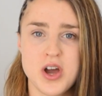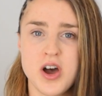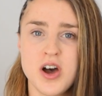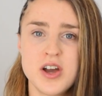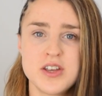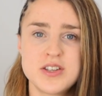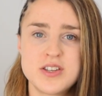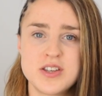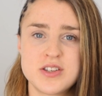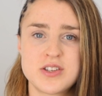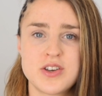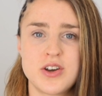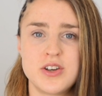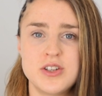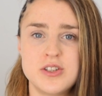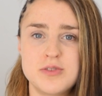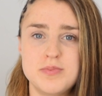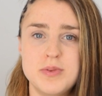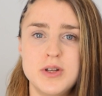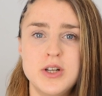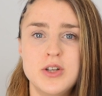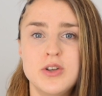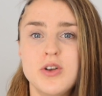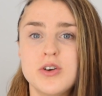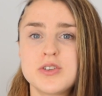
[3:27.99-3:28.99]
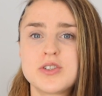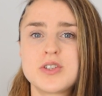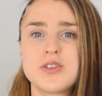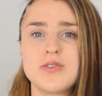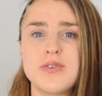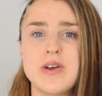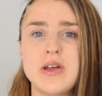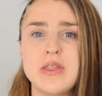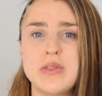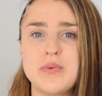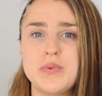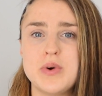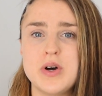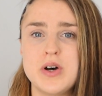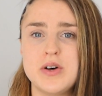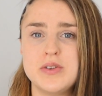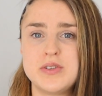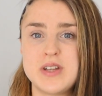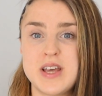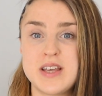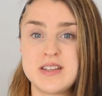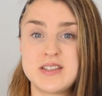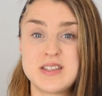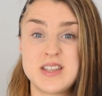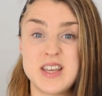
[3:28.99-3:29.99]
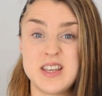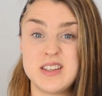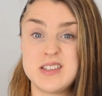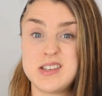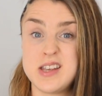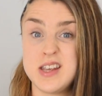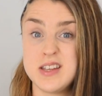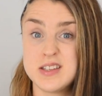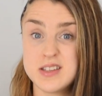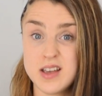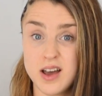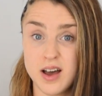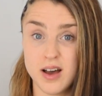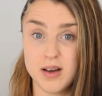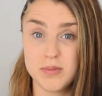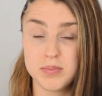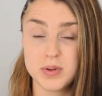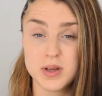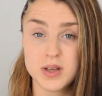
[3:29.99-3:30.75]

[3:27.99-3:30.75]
ice is going to be lost around the world as things heat up?